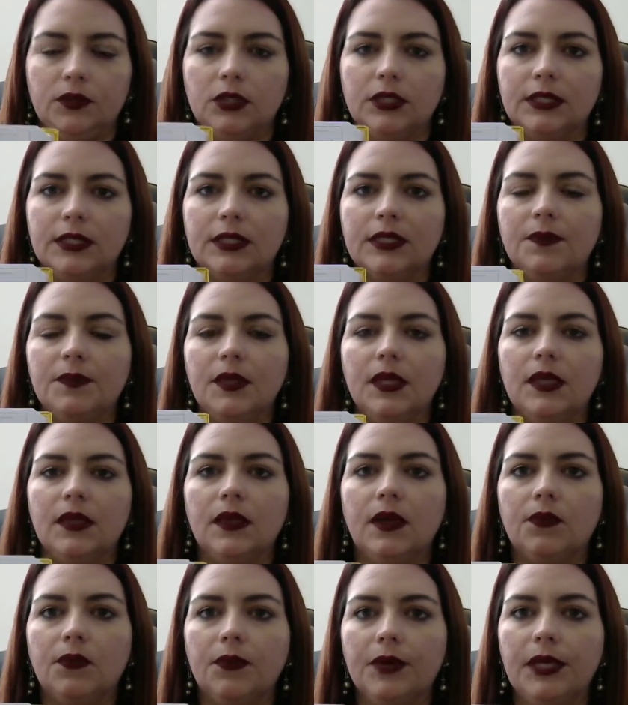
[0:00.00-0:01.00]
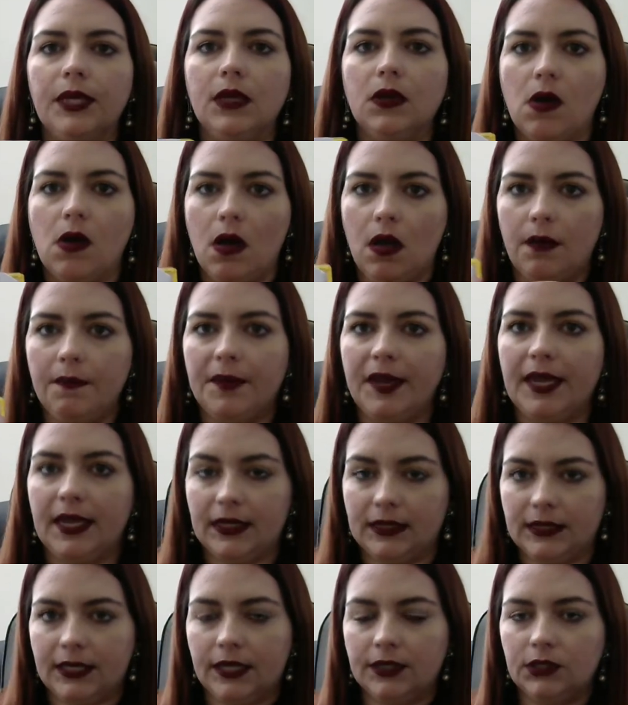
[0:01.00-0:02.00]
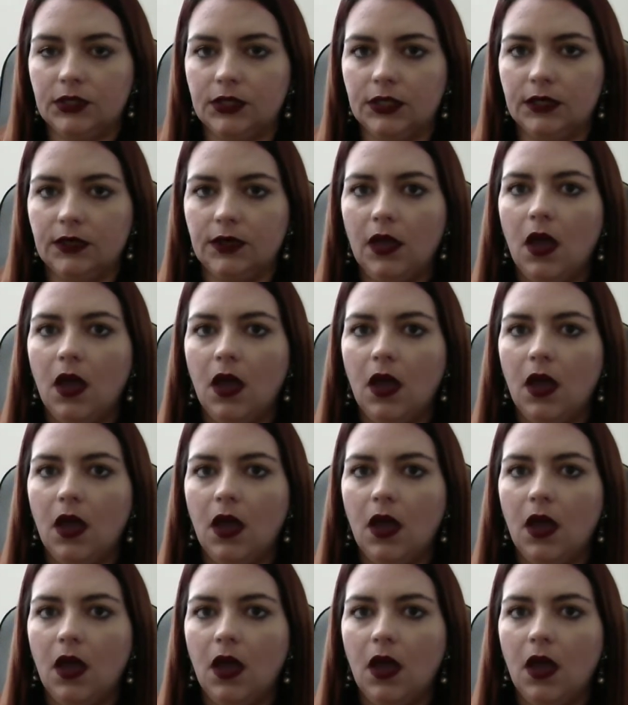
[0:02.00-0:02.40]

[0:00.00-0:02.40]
Just something that really caught my attention